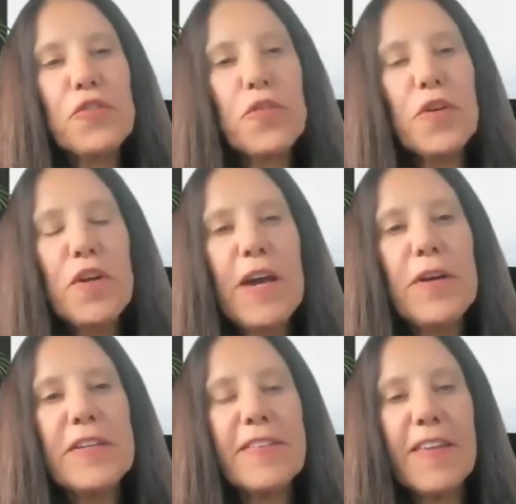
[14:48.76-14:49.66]
true. I
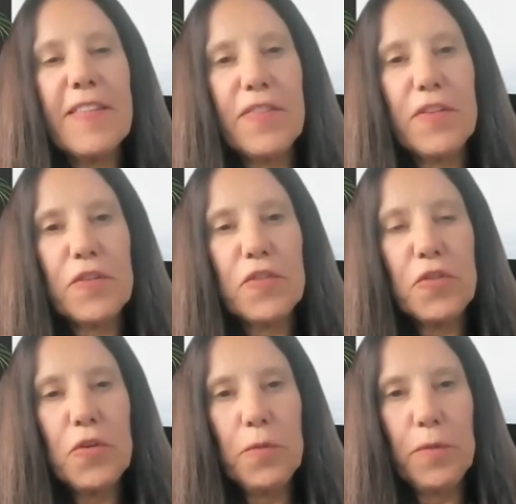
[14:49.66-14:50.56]
always say that there's
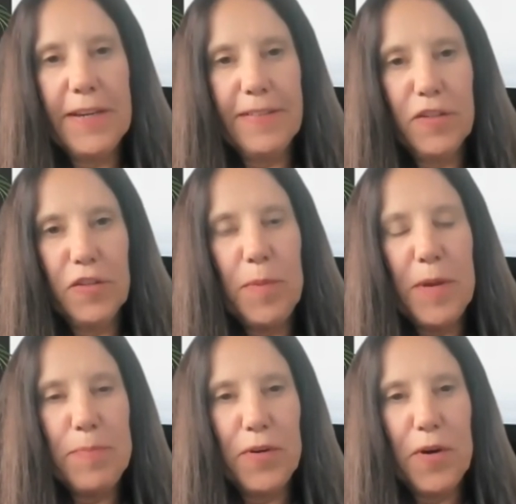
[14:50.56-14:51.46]
two reasons
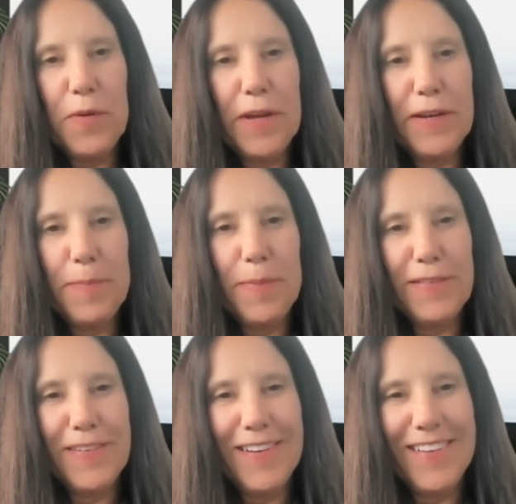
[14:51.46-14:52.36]
people go into
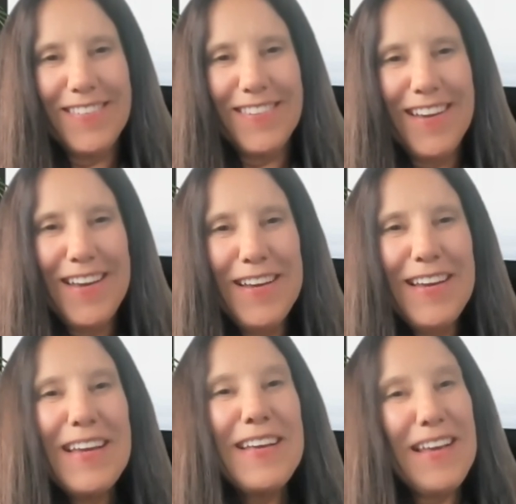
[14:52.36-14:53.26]
business.
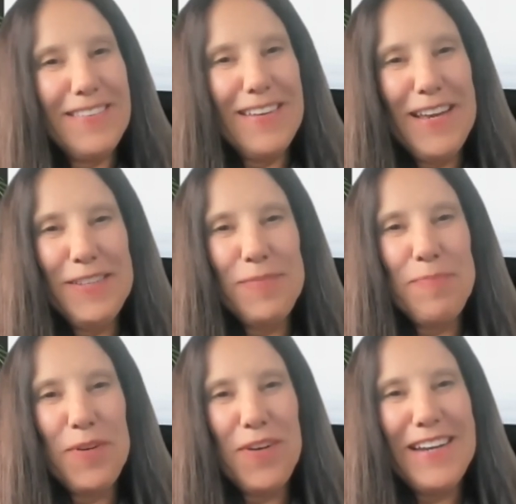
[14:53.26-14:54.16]
It's
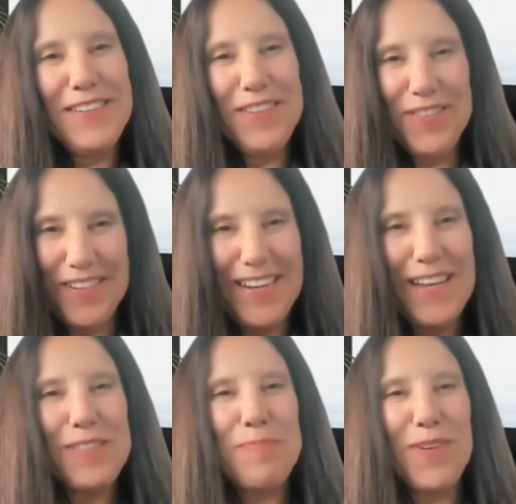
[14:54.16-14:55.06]
inspiration or
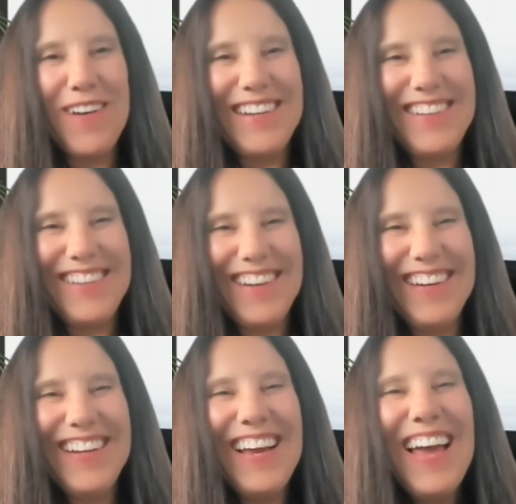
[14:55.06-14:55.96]
desperation.
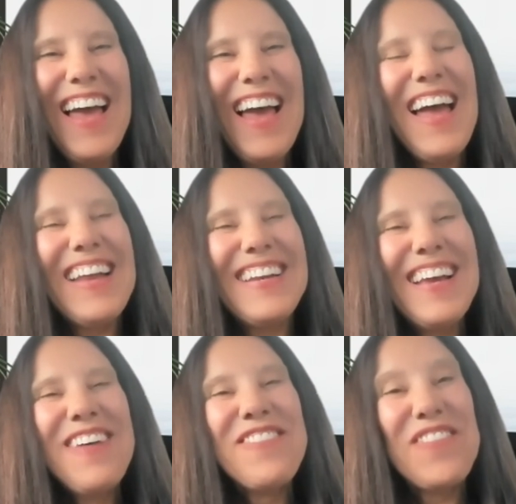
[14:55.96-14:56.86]
And
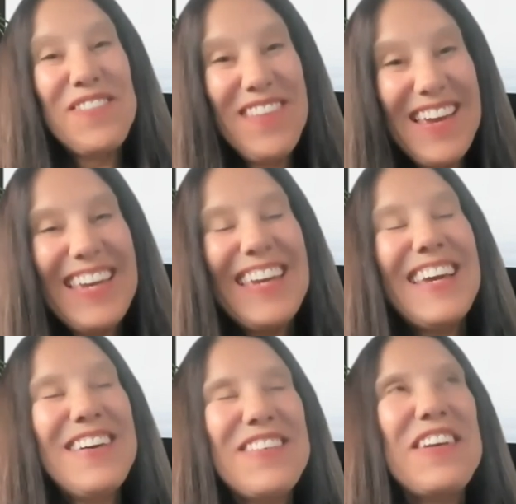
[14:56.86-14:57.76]
for me,
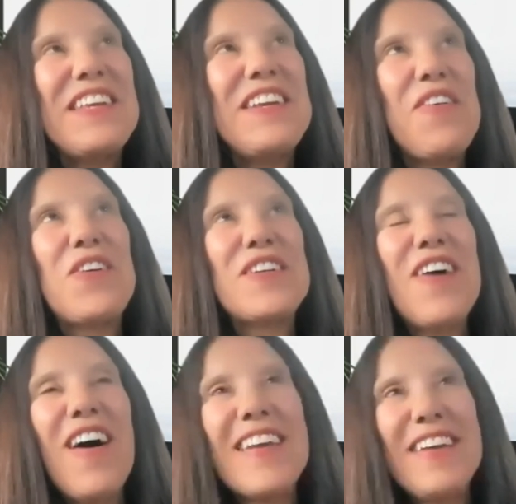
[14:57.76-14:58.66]
we're
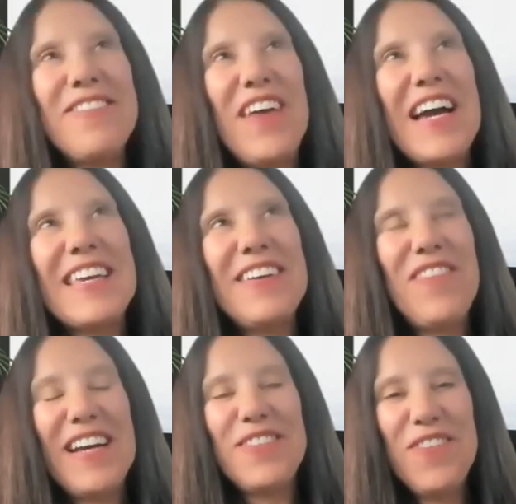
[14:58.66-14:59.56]
talking back
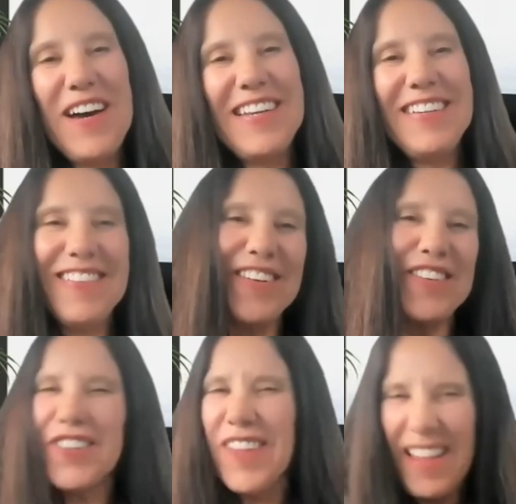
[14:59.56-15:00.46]
in my 20s,
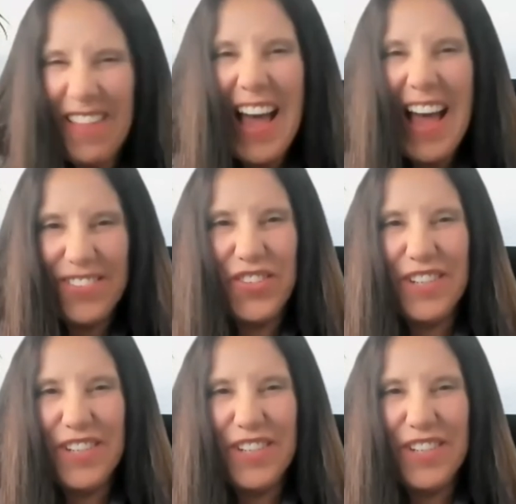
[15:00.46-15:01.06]
just like last